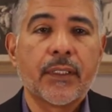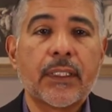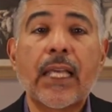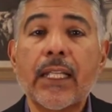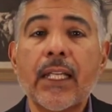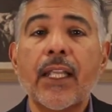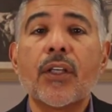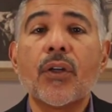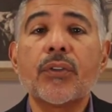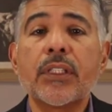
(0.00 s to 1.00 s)
988
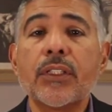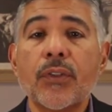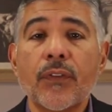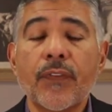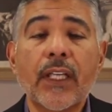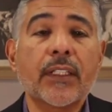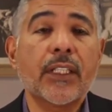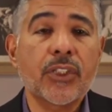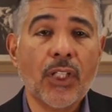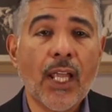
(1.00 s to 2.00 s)
goes into effect
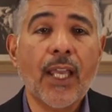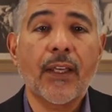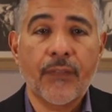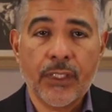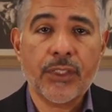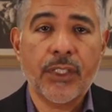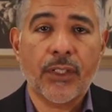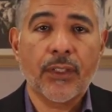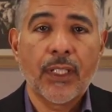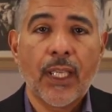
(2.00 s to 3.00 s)
in July of this
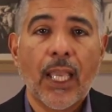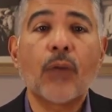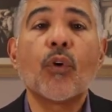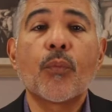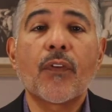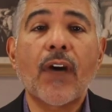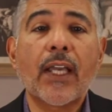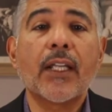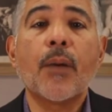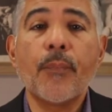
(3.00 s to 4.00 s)
year and will
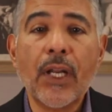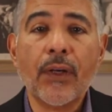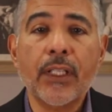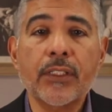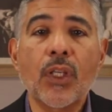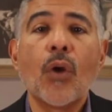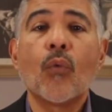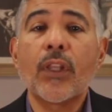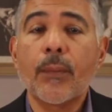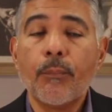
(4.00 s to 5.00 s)
provide Americans
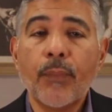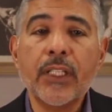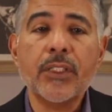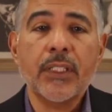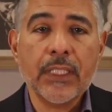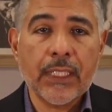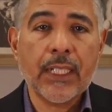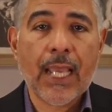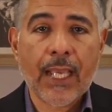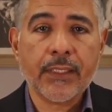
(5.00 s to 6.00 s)
with much
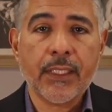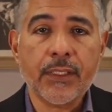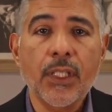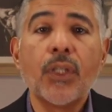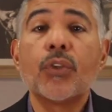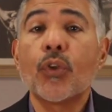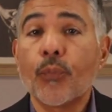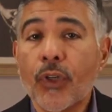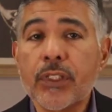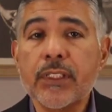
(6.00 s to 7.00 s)
needed access to
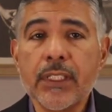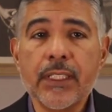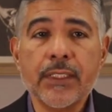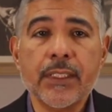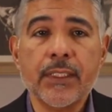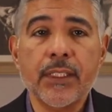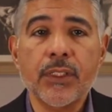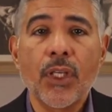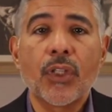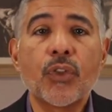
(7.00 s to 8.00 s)
emergency
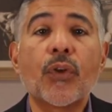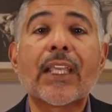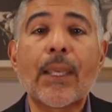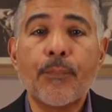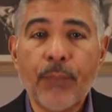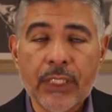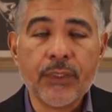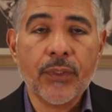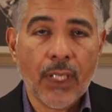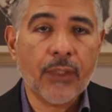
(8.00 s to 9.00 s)
assistance during a
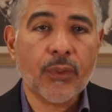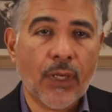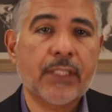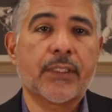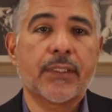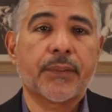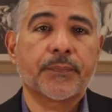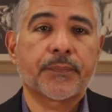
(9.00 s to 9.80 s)
mental health crisis.